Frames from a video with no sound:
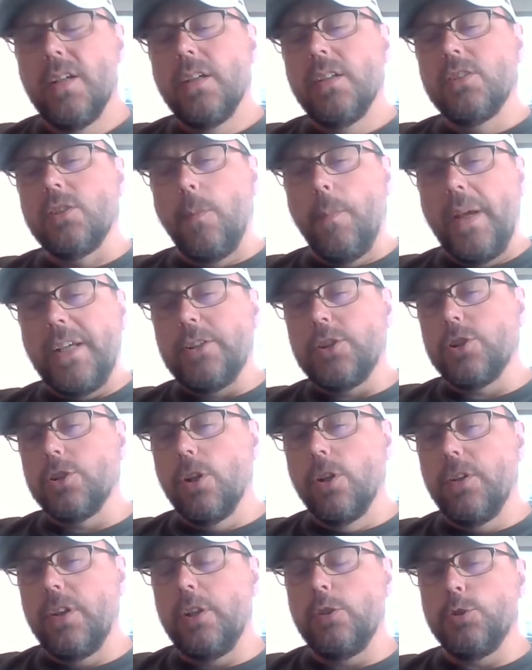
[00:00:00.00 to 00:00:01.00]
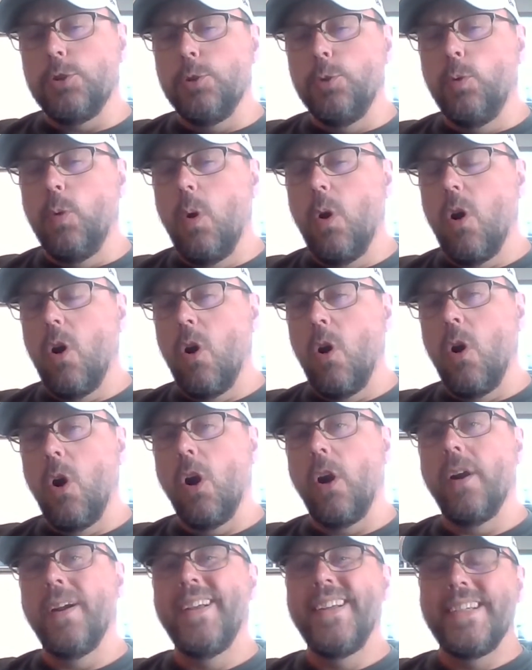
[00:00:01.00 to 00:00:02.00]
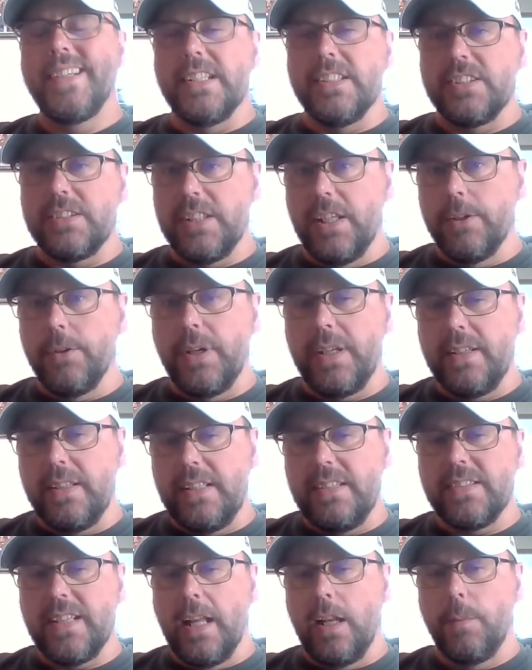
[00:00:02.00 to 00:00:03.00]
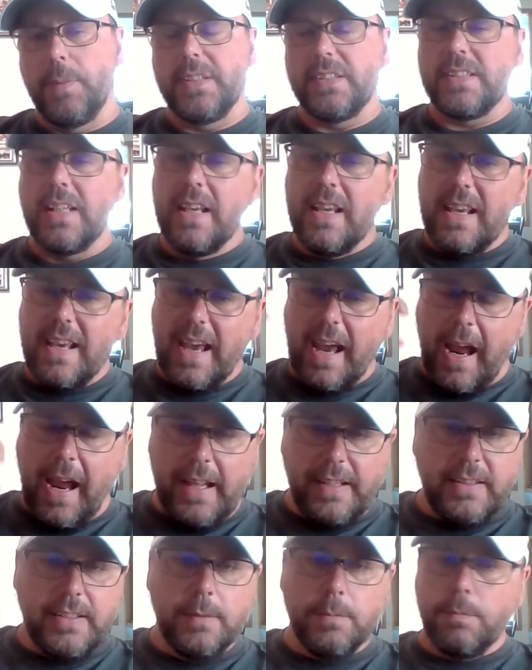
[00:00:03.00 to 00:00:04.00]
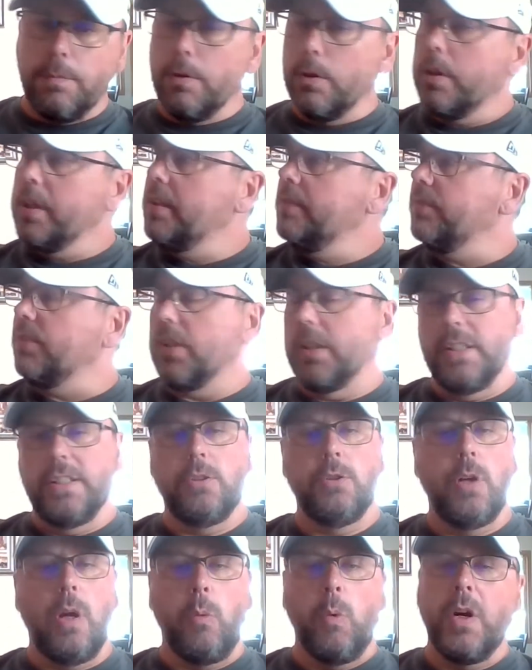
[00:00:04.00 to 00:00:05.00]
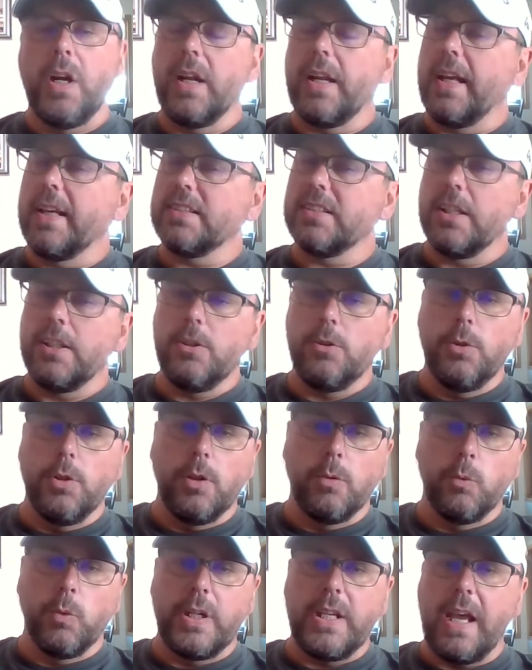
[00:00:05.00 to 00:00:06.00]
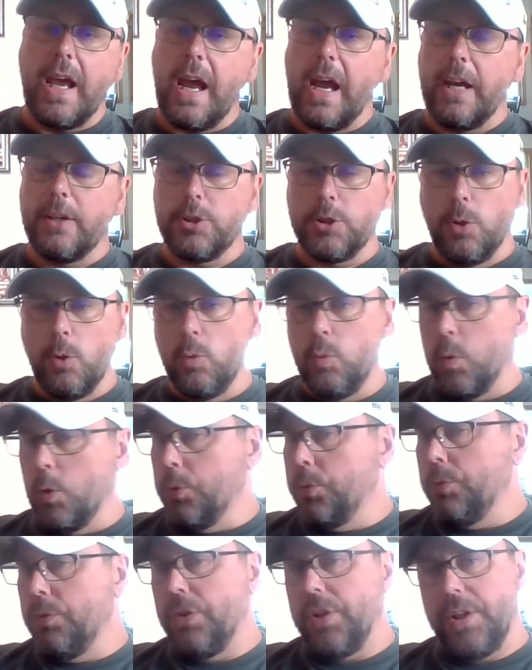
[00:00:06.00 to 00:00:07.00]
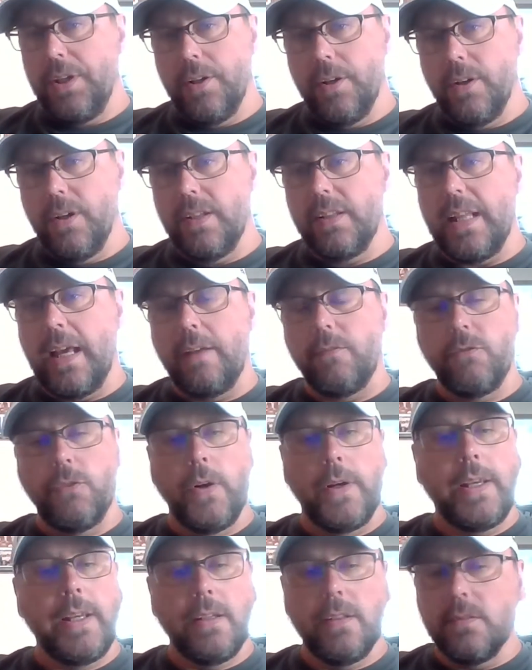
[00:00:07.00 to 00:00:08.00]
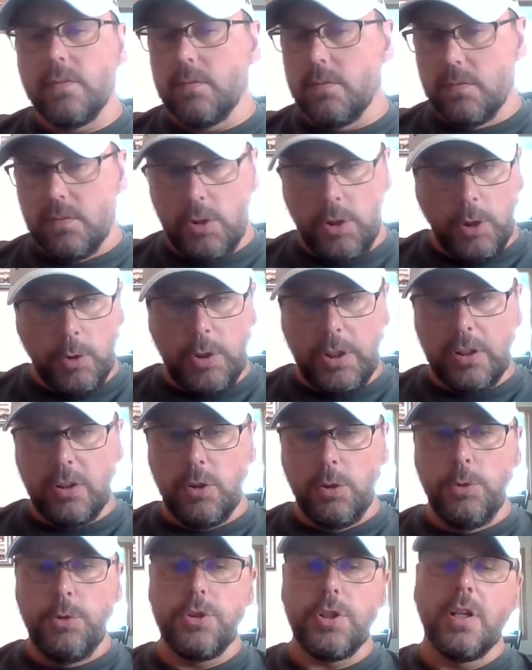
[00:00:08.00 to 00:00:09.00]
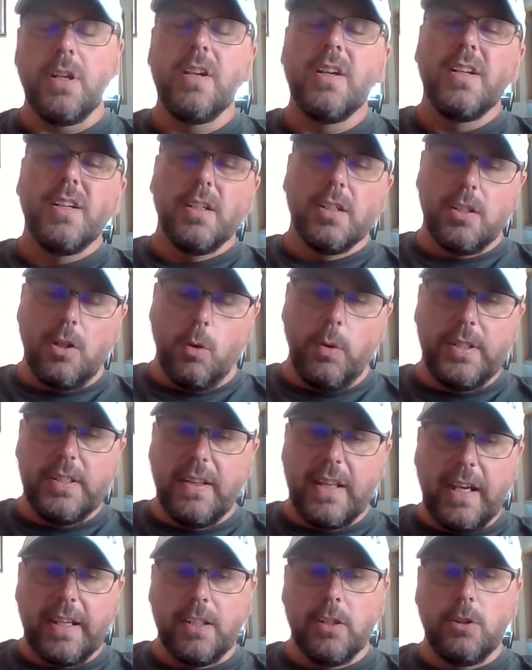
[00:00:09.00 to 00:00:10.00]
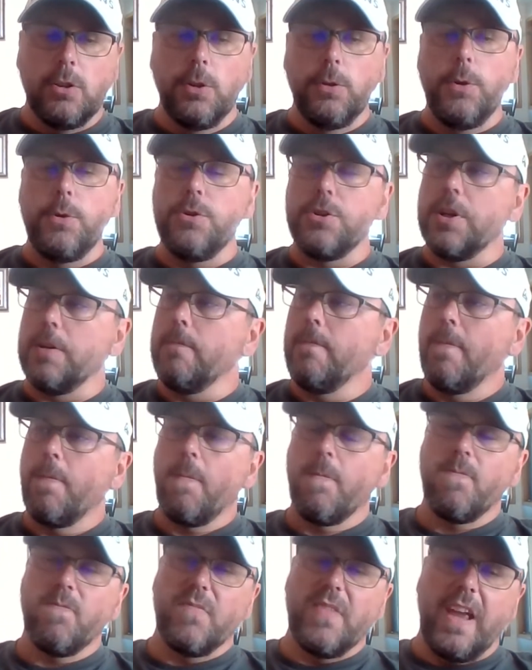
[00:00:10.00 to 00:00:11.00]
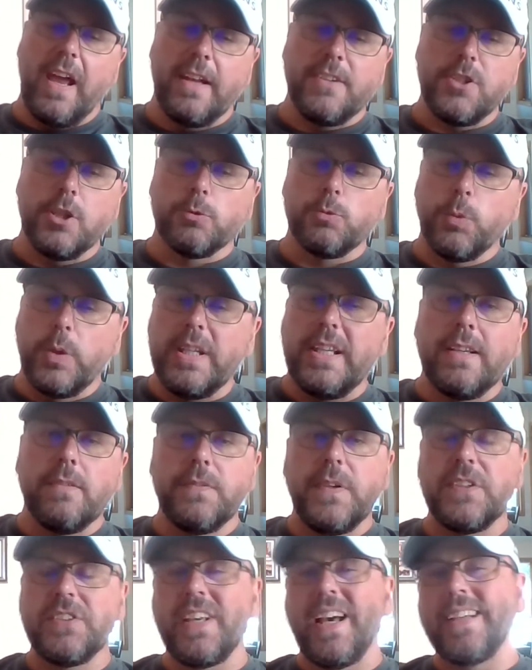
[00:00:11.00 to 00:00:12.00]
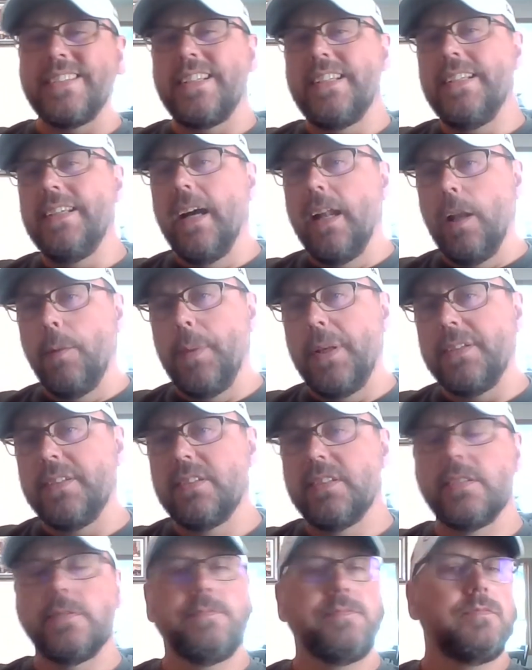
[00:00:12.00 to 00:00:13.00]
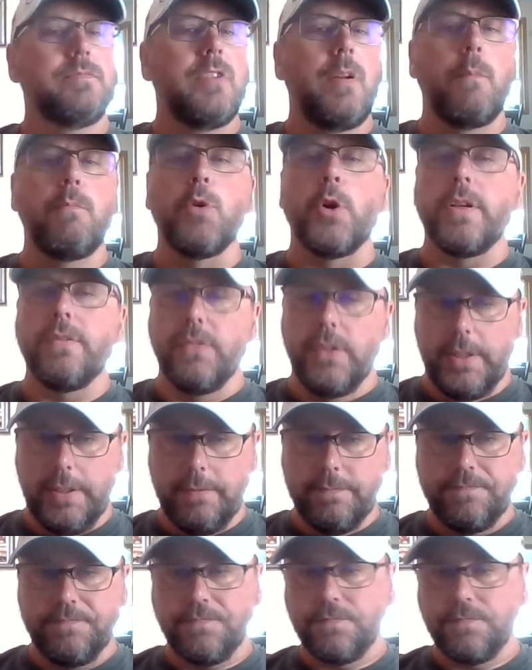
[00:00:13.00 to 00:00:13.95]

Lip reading: So make sure that you are considering these elements. Add them briefly. We're not asking you to rehash old wounds here in that freaking, conclusion. Go into that conclusion and just re-emphasize key elements briefly.